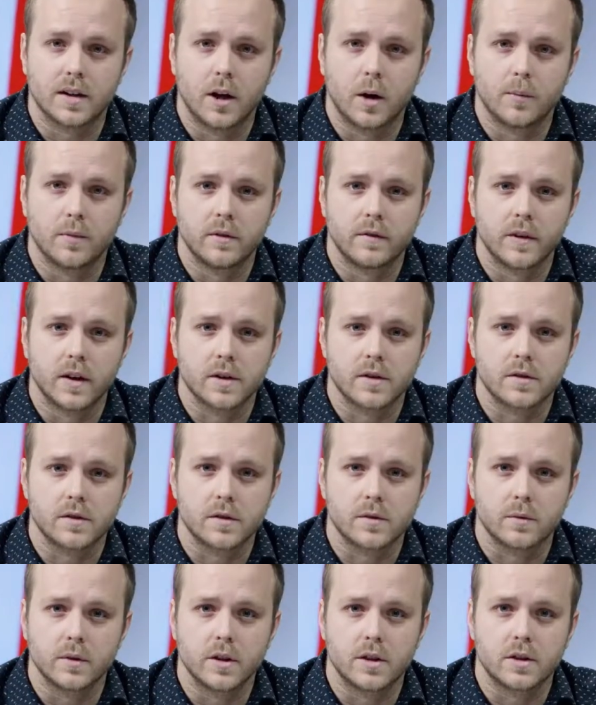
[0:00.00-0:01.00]
that help
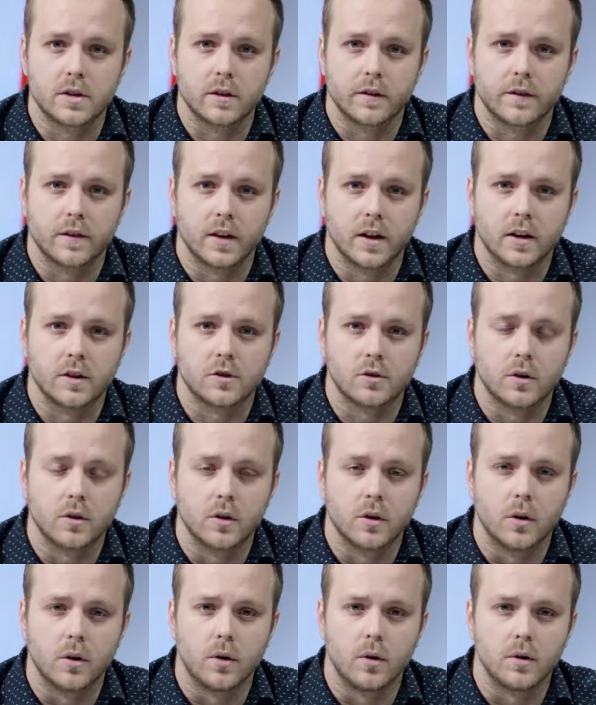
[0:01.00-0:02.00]
investors reach their financial
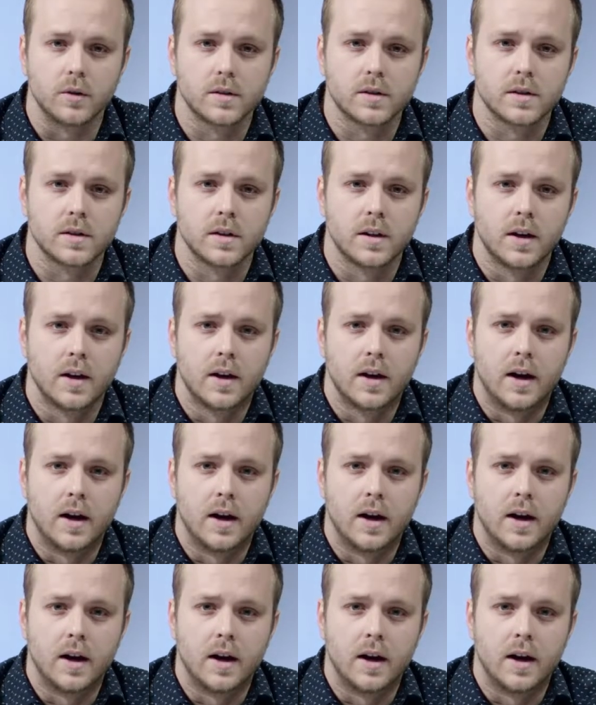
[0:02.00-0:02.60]
goals.